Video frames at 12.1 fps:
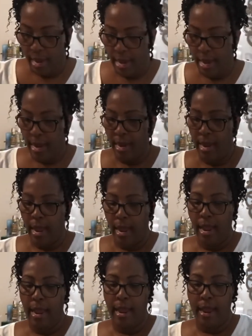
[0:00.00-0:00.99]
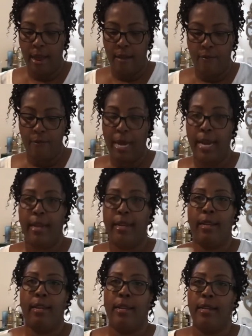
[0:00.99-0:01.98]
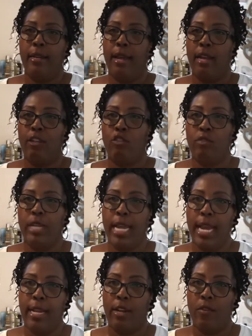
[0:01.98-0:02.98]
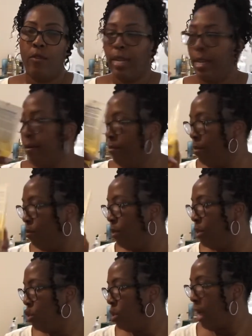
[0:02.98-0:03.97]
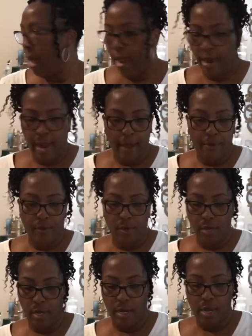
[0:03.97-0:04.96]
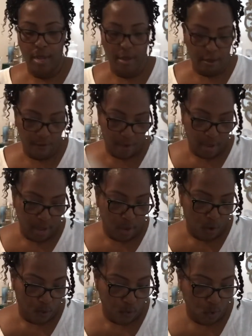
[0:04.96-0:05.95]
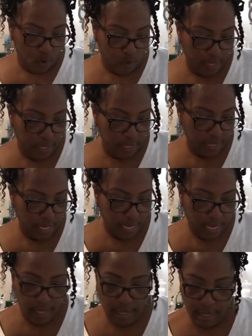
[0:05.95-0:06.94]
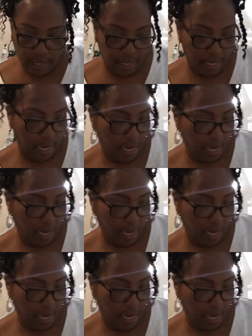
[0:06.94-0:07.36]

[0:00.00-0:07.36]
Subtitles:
And I have my Dollar Tree hand cream, which I absolutely love. More receipts.